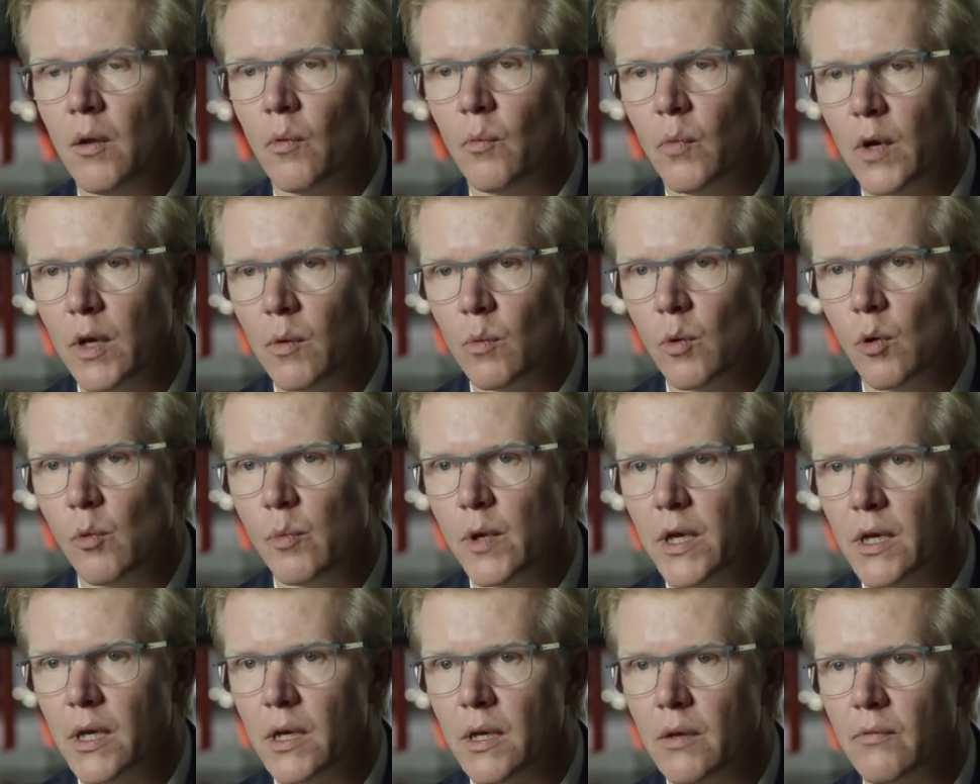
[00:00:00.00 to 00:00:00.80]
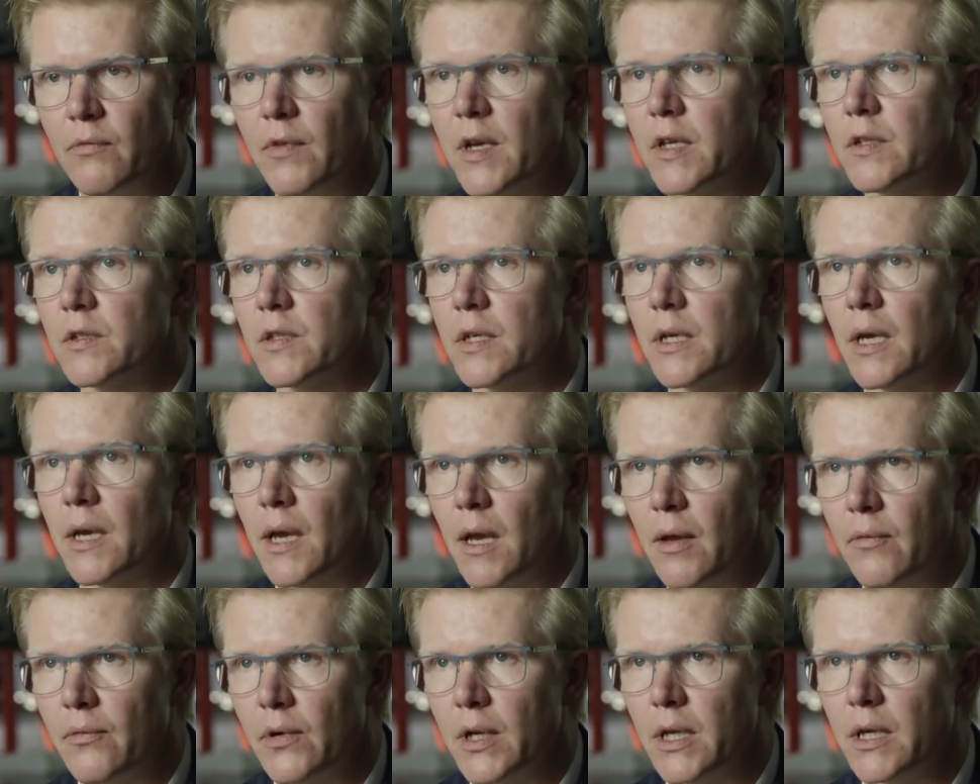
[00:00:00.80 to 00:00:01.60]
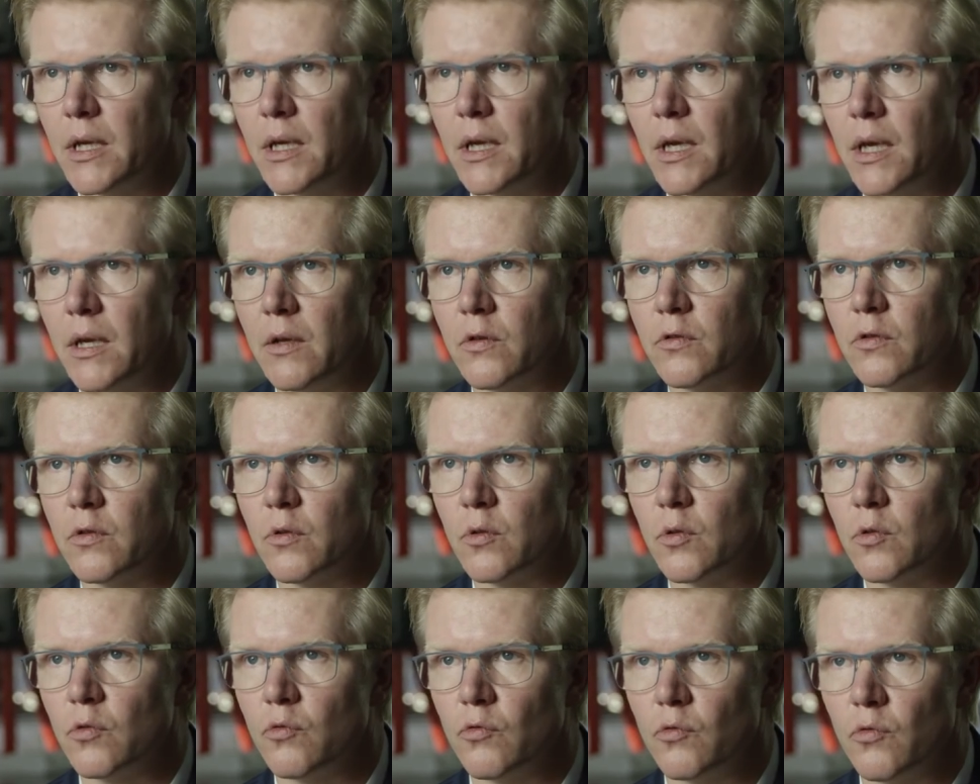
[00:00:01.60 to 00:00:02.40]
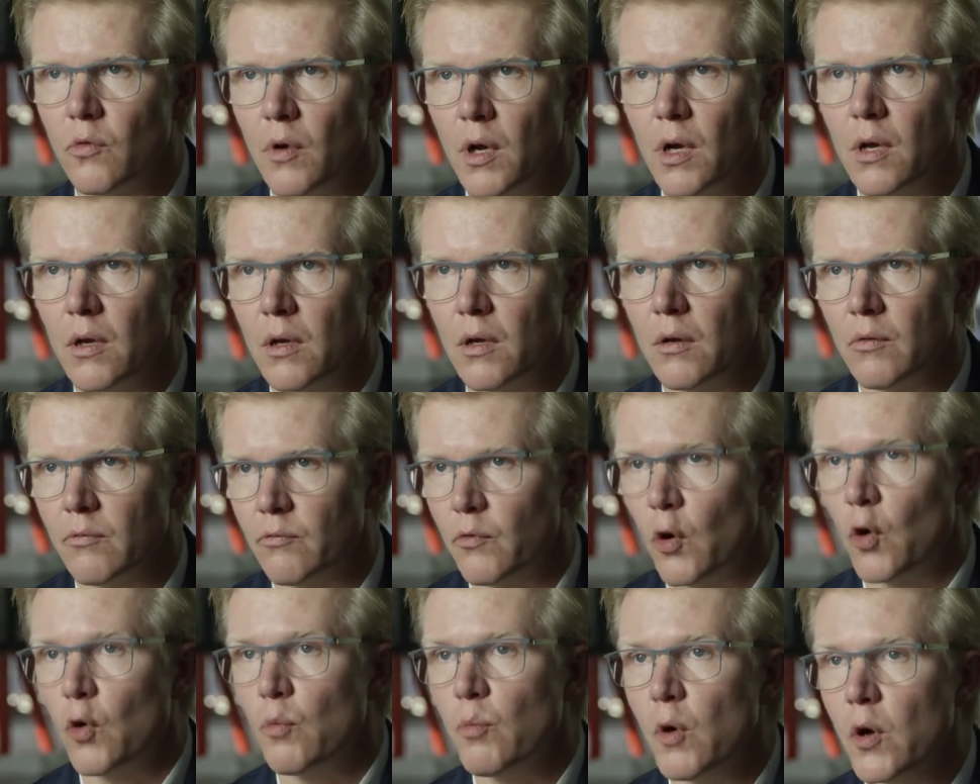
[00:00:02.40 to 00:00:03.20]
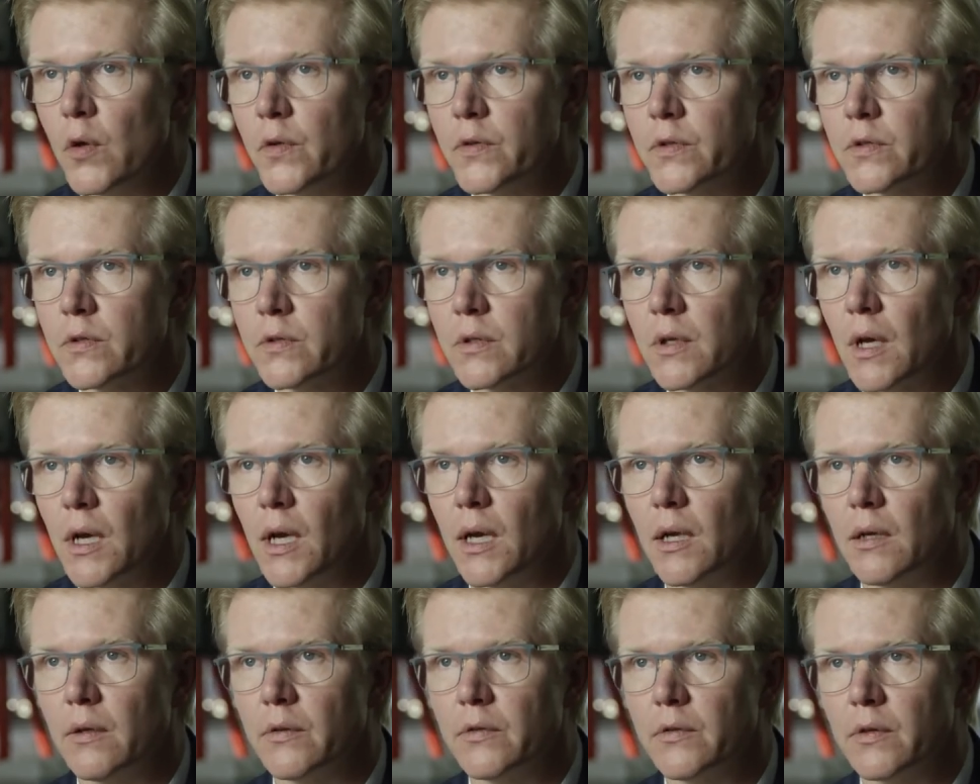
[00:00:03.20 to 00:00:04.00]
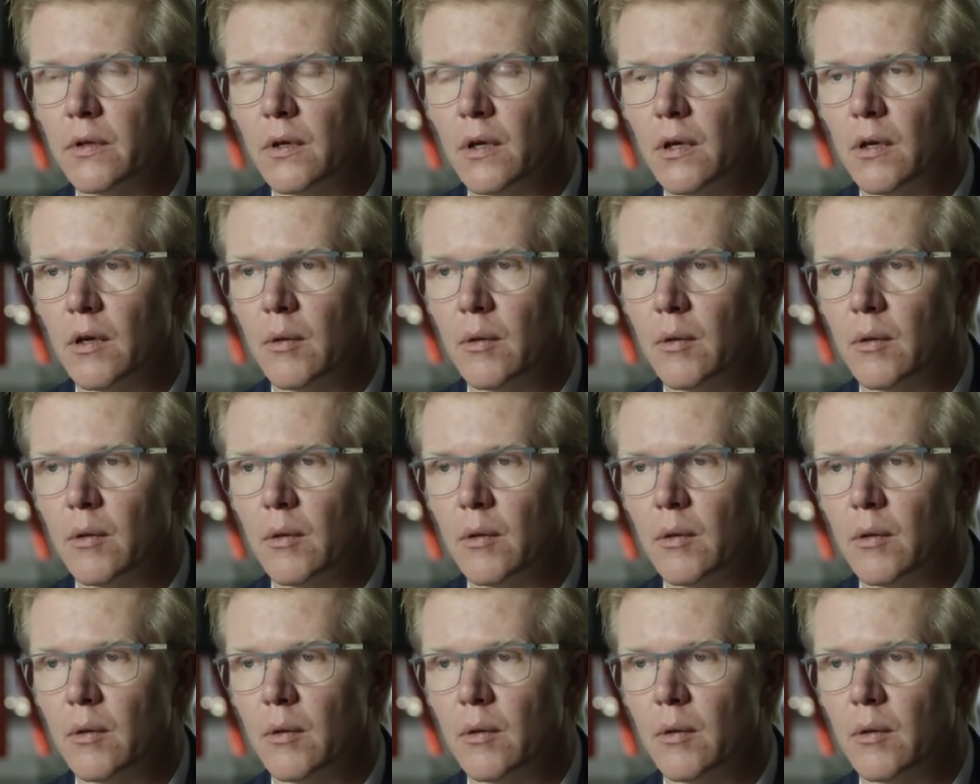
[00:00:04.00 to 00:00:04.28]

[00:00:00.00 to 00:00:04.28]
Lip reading: we will be investing heavily into robots and